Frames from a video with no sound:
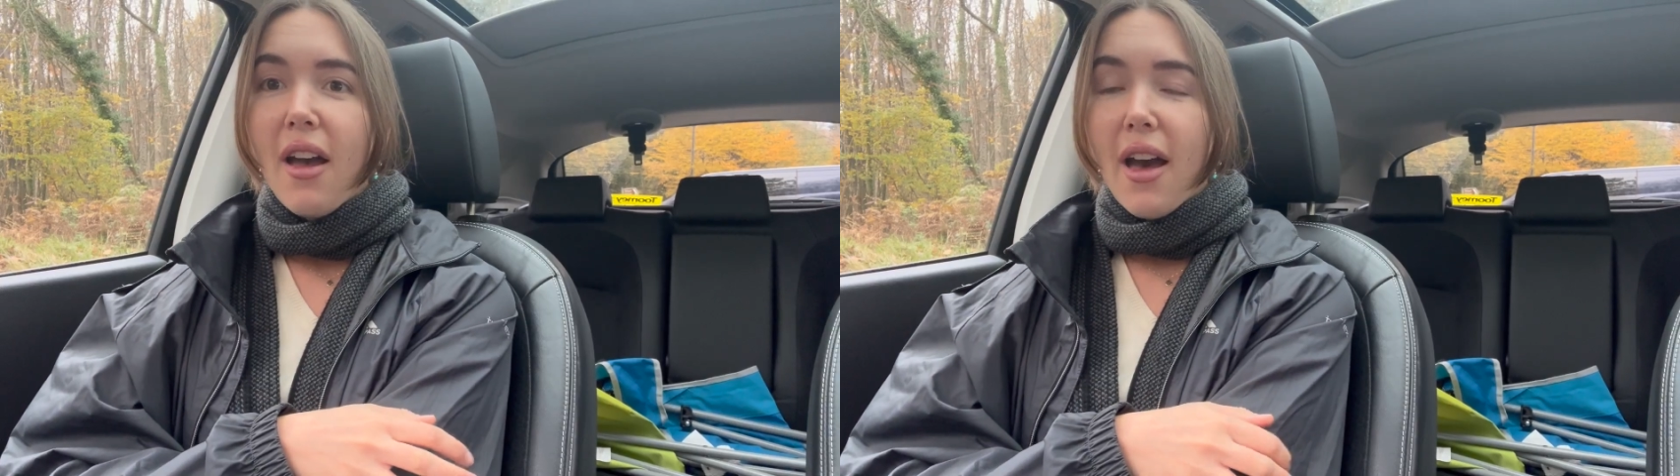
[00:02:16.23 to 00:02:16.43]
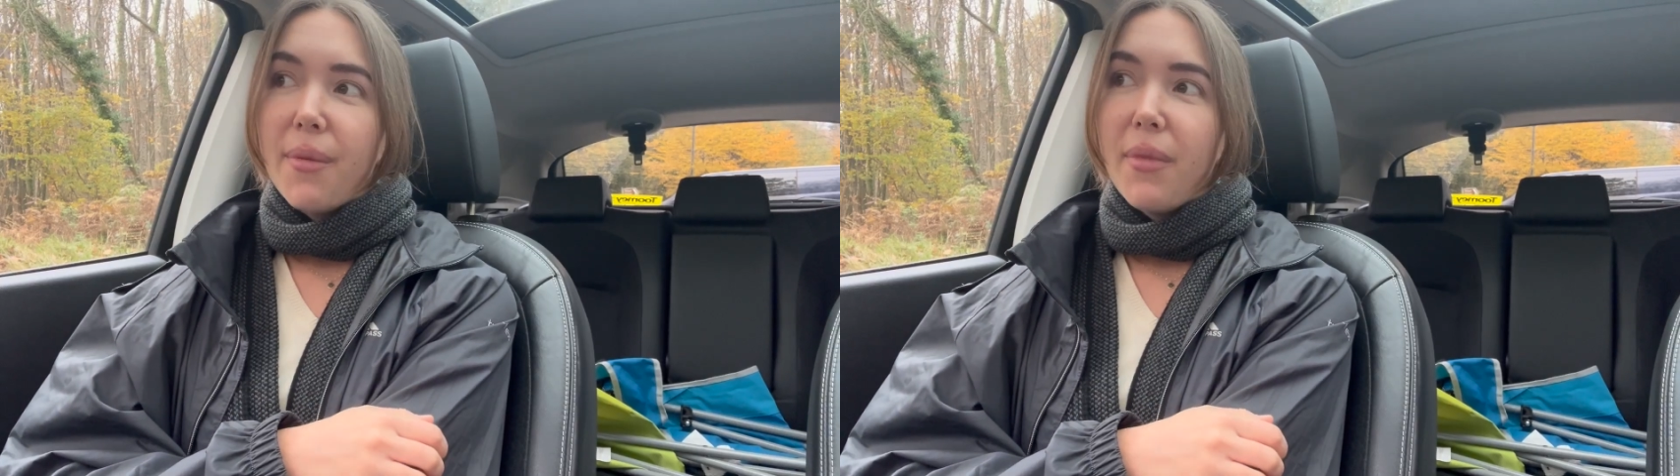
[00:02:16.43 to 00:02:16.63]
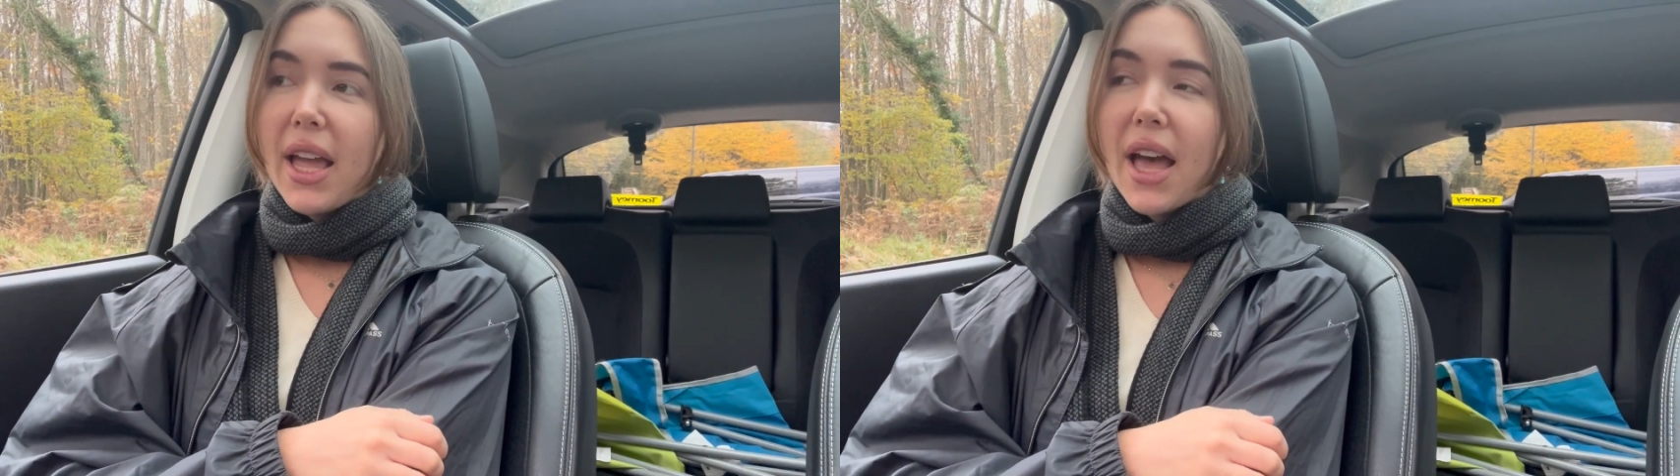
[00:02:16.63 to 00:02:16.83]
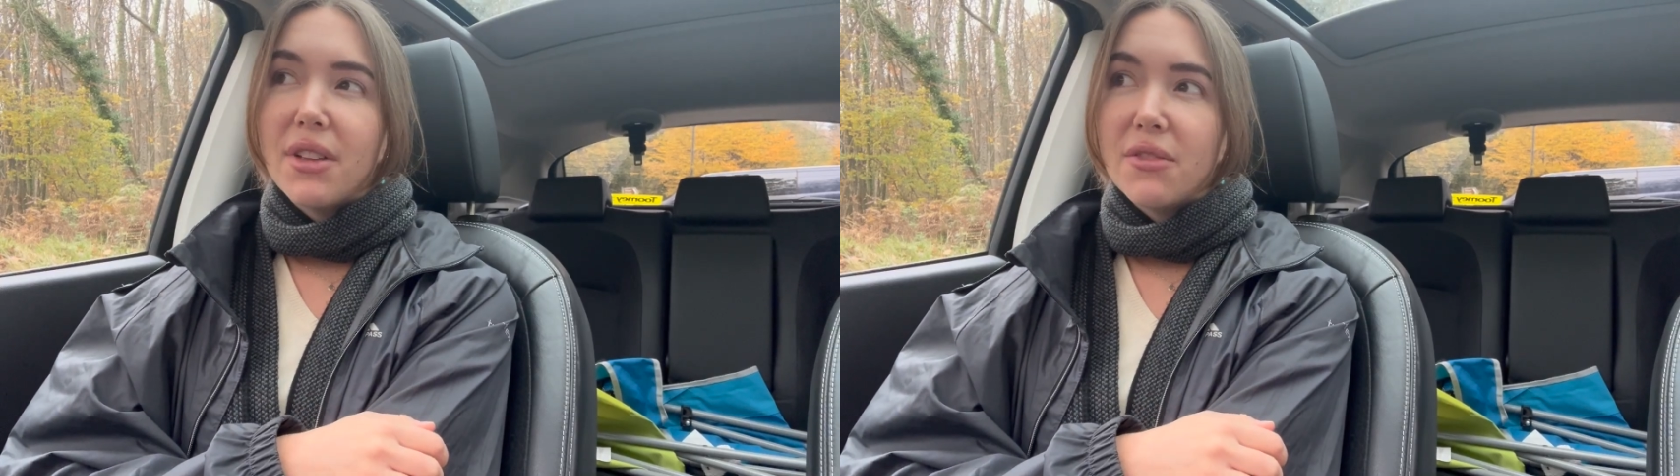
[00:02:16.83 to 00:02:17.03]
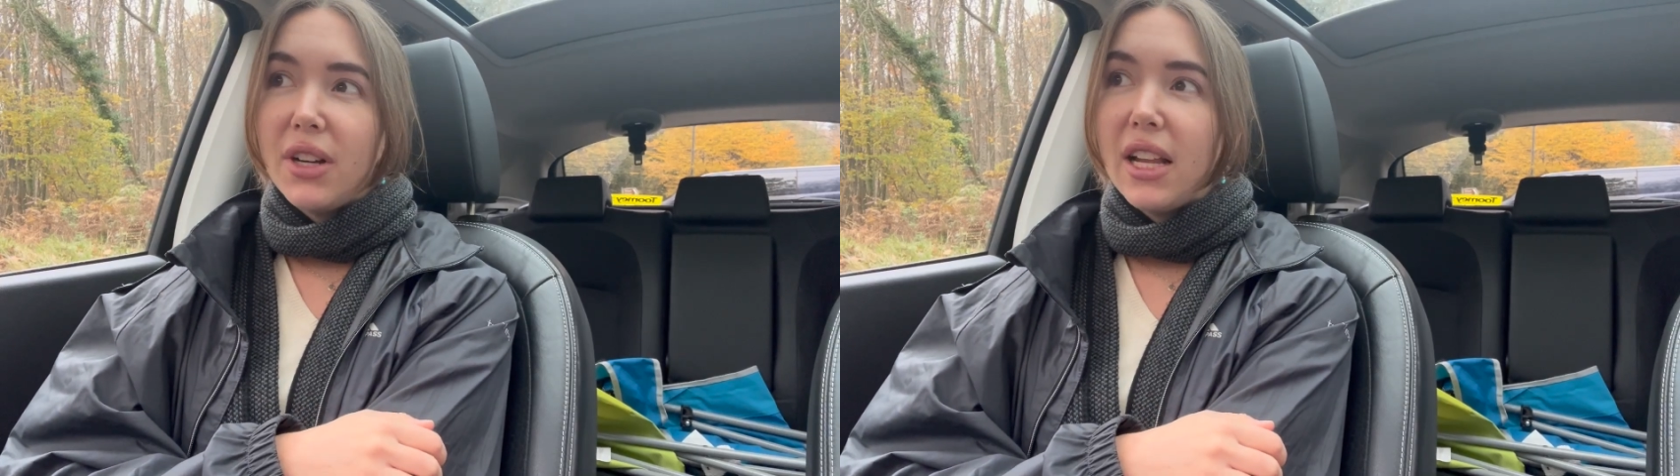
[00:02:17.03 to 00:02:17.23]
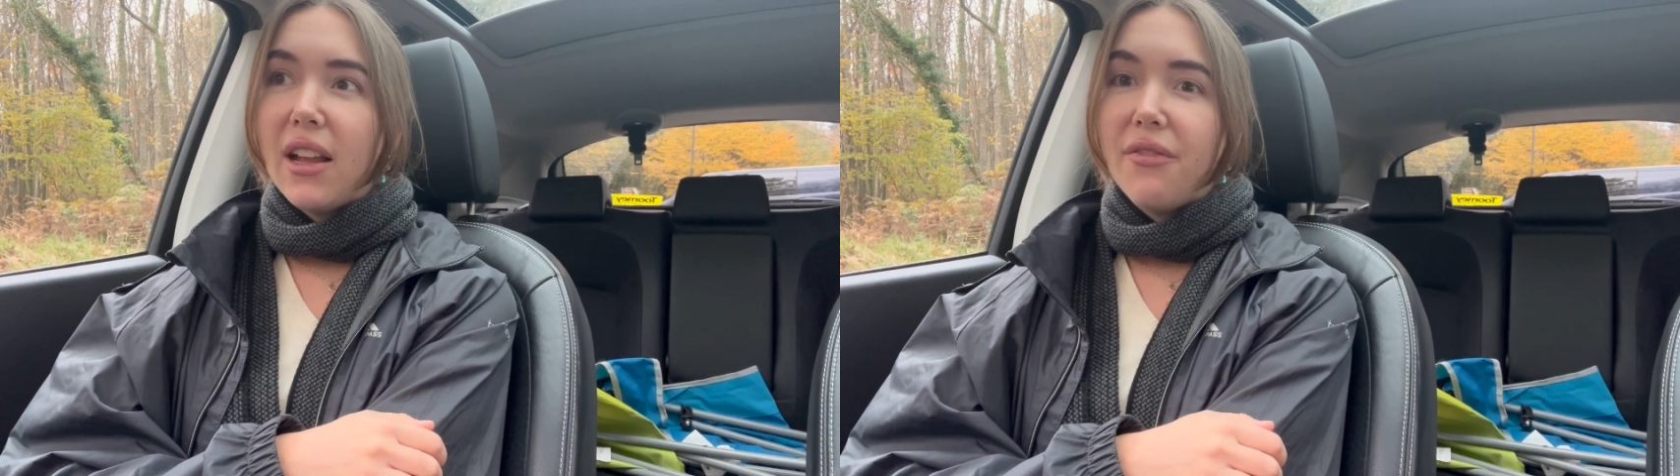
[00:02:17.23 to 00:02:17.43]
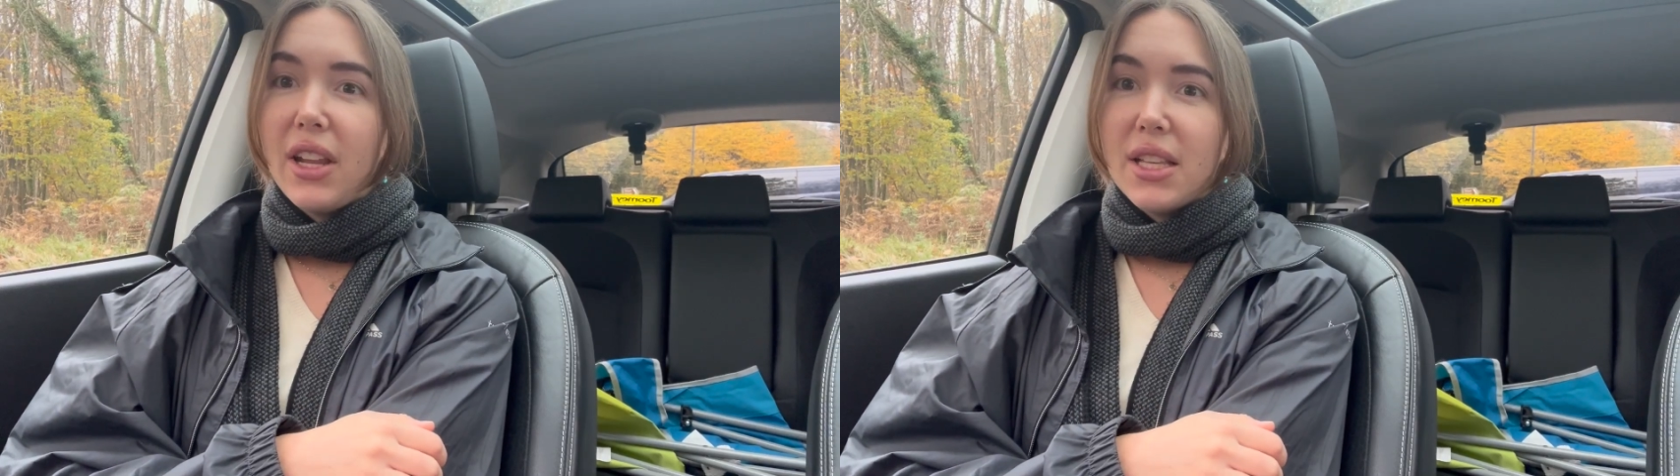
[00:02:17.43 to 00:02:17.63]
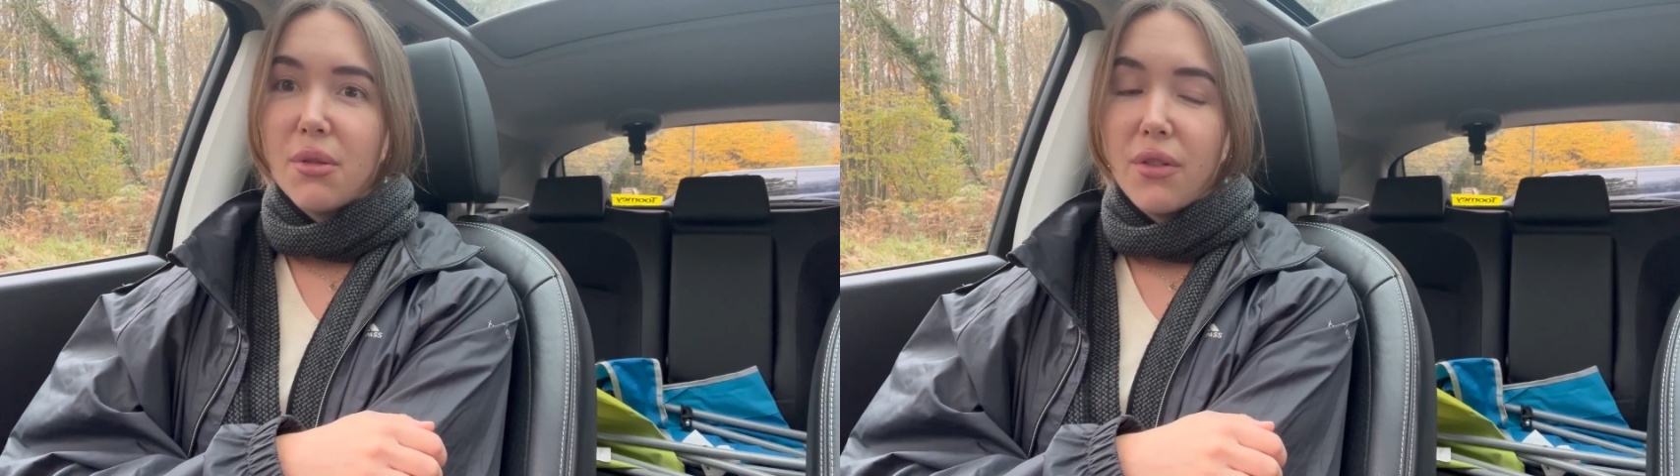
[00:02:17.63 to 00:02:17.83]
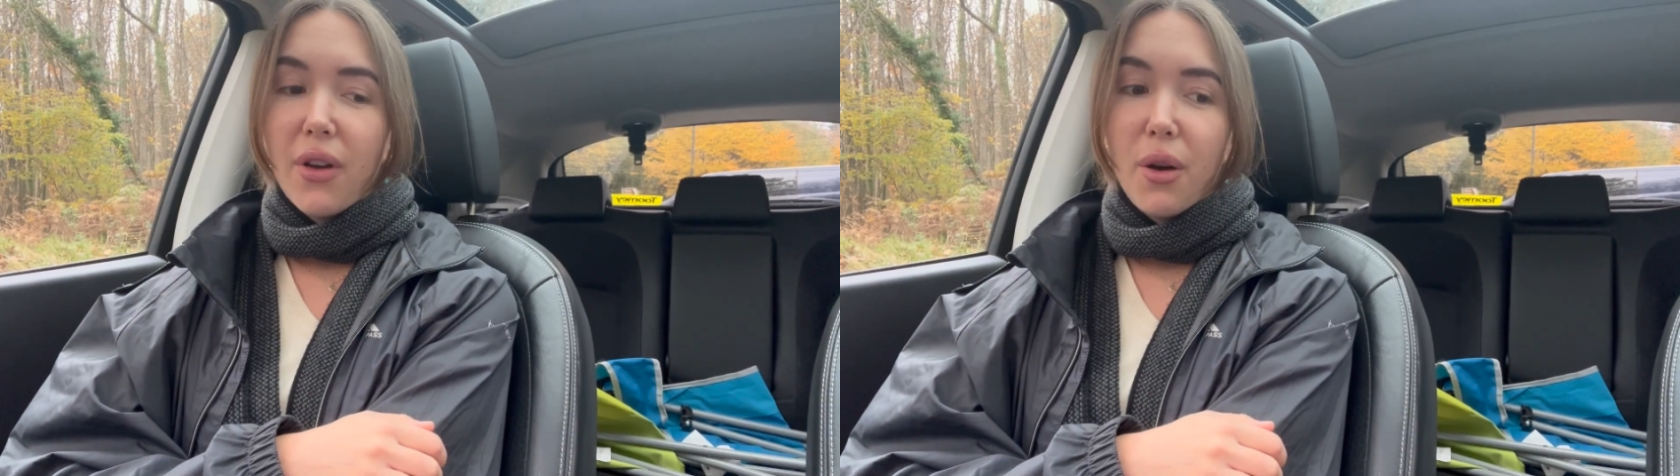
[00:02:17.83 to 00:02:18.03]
I have this really lovely sort of